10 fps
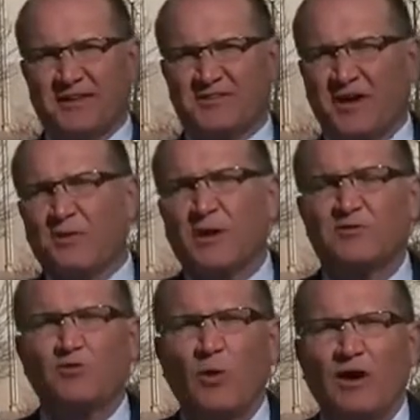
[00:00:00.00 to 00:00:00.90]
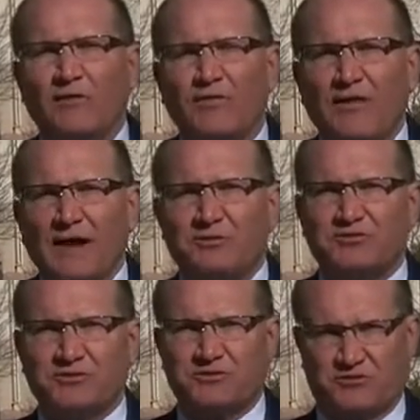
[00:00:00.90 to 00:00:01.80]
is now around
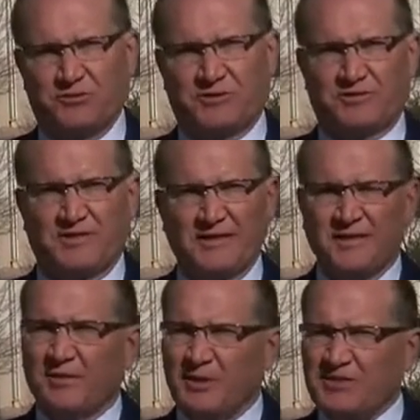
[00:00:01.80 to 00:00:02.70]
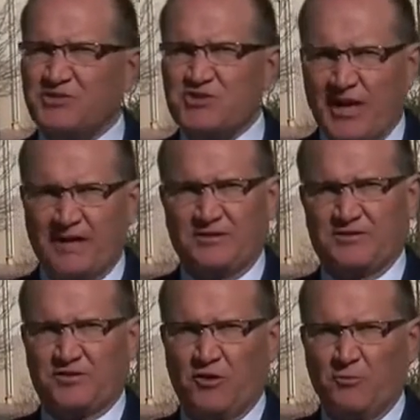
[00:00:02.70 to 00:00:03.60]
12,000 students. The biggest
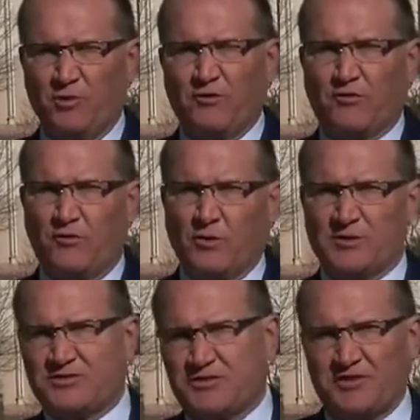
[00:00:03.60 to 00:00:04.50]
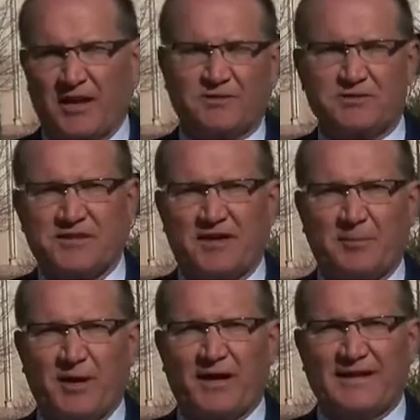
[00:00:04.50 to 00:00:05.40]
challenge, though, moving forward, says Dr.
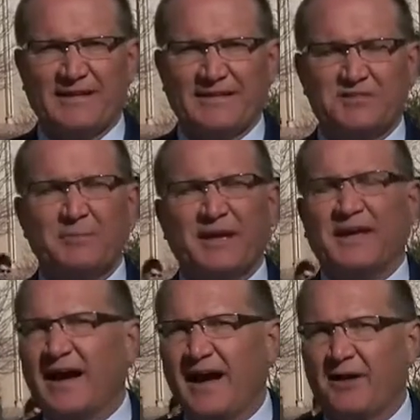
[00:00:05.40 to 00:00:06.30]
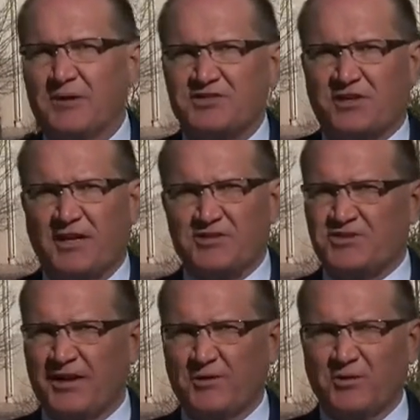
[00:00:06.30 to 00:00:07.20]
Zalabak, is making higher
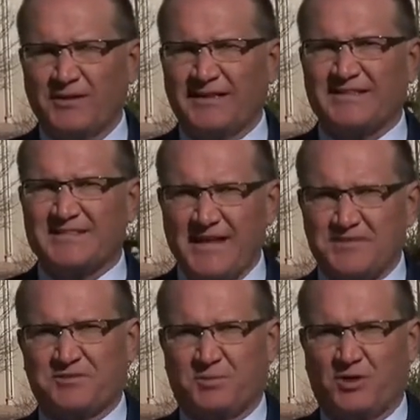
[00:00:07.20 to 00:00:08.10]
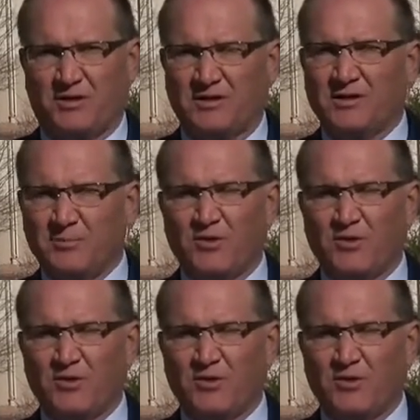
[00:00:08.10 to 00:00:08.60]
education not only accessible, but